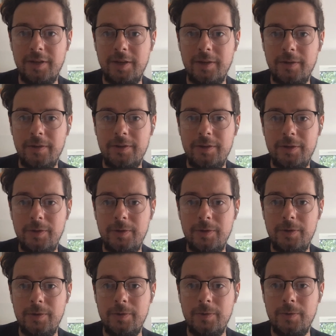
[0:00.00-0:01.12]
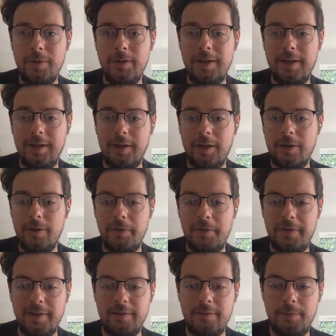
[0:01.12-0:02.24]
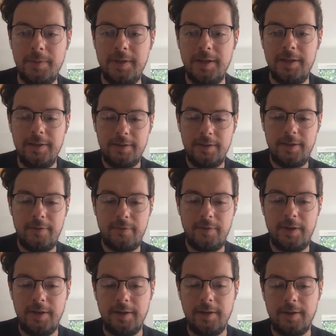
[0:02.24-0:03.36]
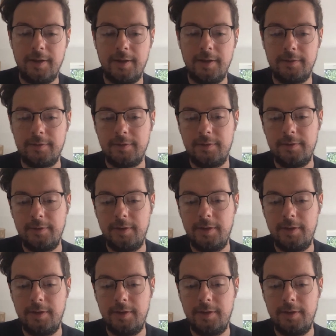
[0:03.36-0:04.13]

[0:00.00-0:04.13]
So you can contact me if needed at